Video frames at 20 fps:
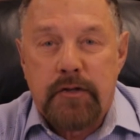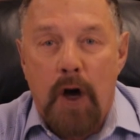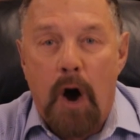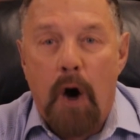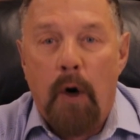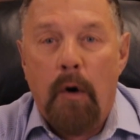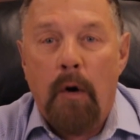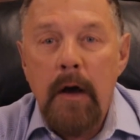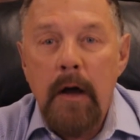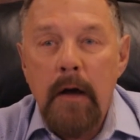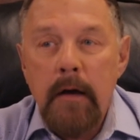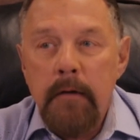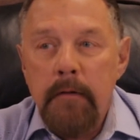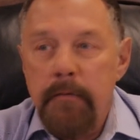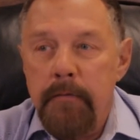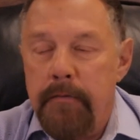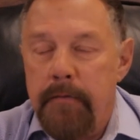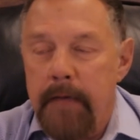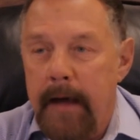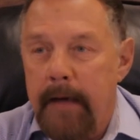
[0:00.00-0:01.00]
so
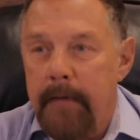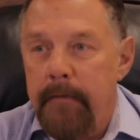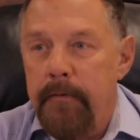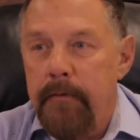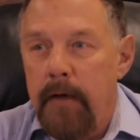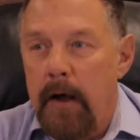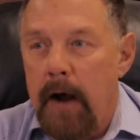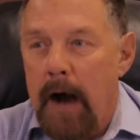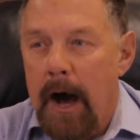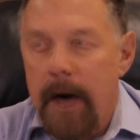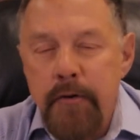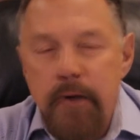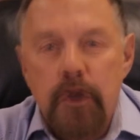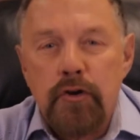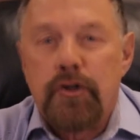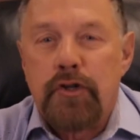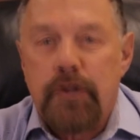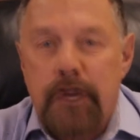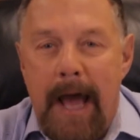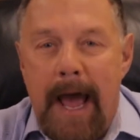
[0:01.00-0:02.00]
the
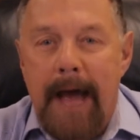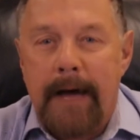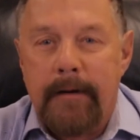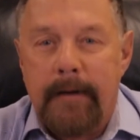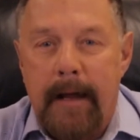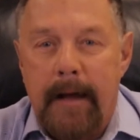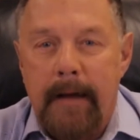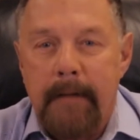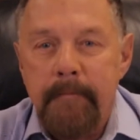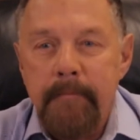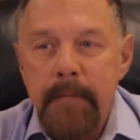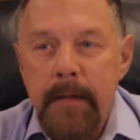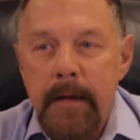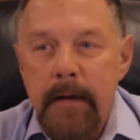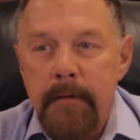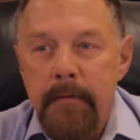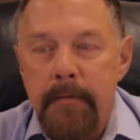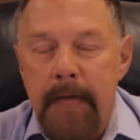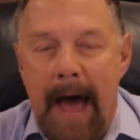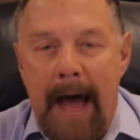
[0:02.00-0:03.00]
understanding
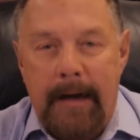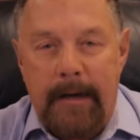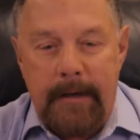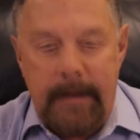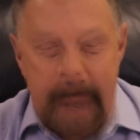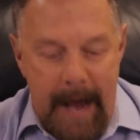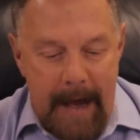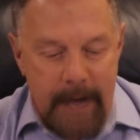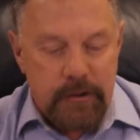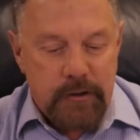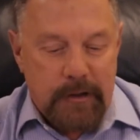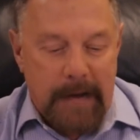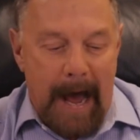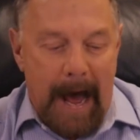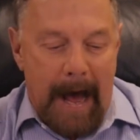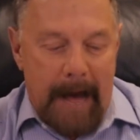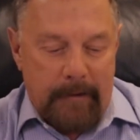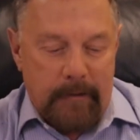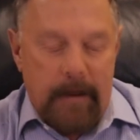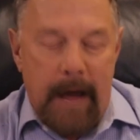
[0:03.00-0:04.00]
that yes
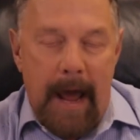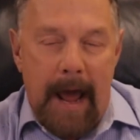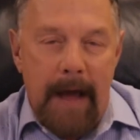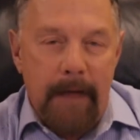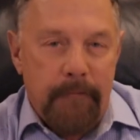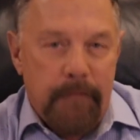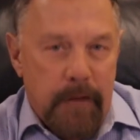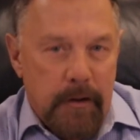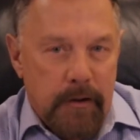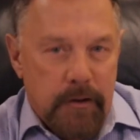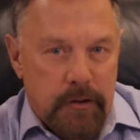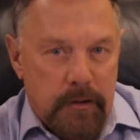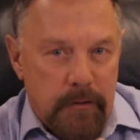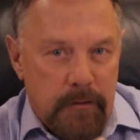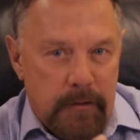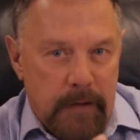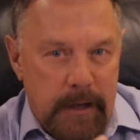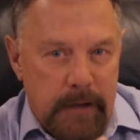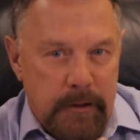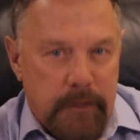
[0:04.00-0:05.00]
god gave this
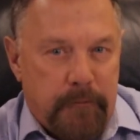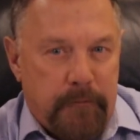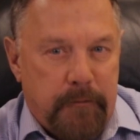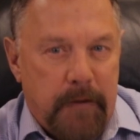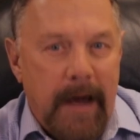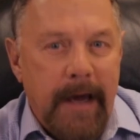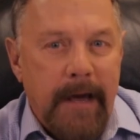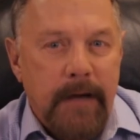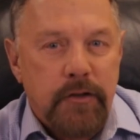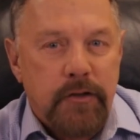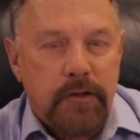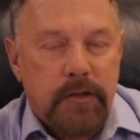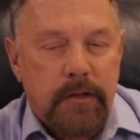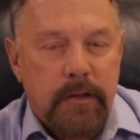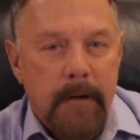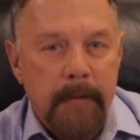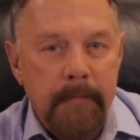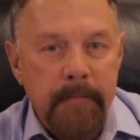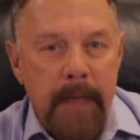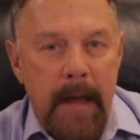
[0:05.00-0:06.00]
these feasts
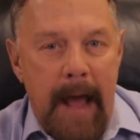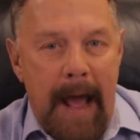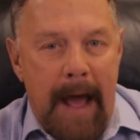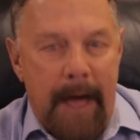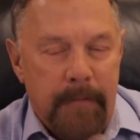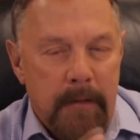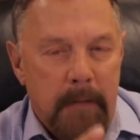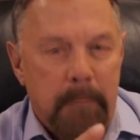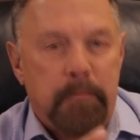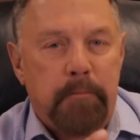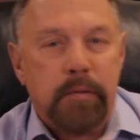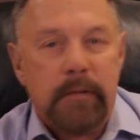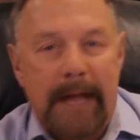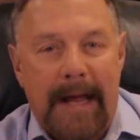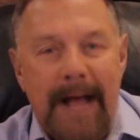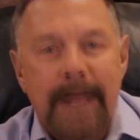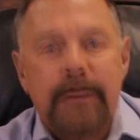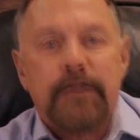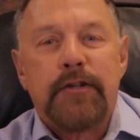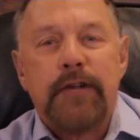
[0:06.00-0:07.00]
and the
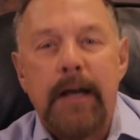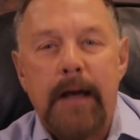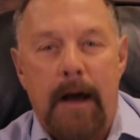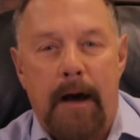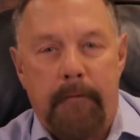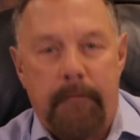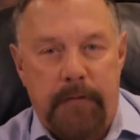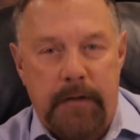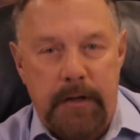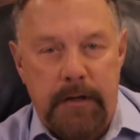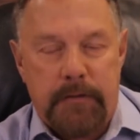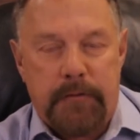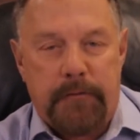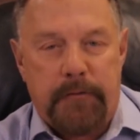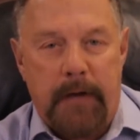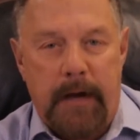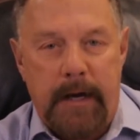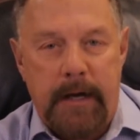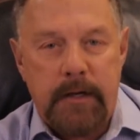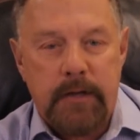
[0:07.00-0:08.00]
blessing of these
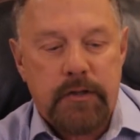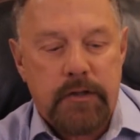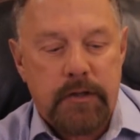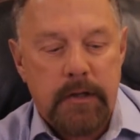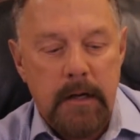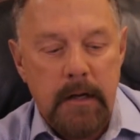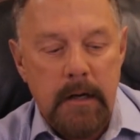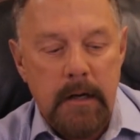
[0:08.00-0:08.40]
feasts